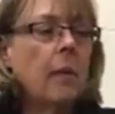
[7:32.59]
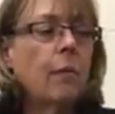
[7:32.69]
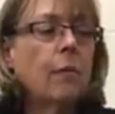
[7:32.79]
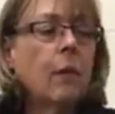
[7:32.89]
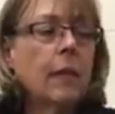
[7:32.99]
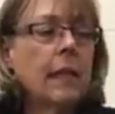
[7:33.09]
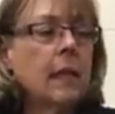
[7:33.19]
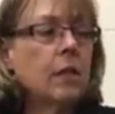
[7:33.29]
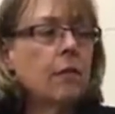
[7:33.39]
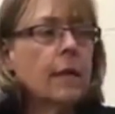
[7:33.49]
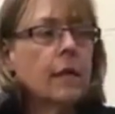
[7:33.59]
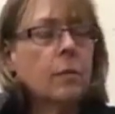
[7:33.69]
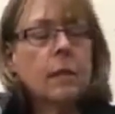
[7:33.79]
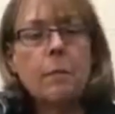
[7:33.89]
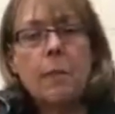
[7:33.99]
and we've got the
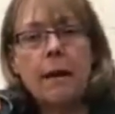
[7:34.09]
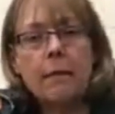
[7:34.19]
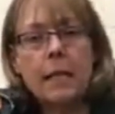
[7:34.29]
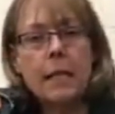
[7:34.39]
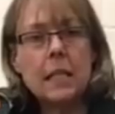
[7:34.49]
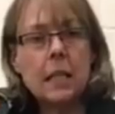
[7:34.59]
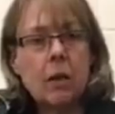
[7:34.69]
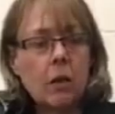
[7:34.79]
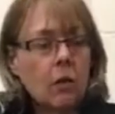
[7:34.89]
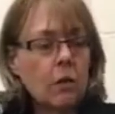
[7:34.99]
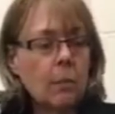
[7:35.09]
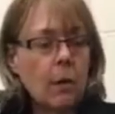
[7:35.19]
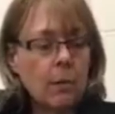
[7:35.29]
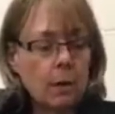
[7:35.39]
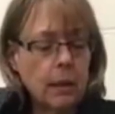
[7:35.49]
interest with the berries on
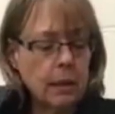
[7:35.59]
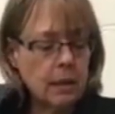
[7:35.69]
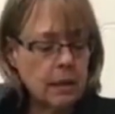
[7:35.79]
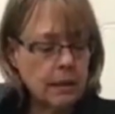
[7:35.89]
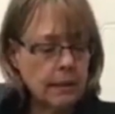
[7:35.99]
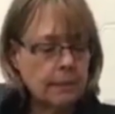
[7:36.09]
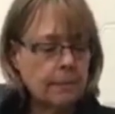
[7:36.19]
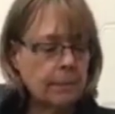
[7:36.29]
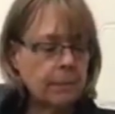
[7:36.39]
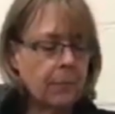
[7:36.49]
the populus.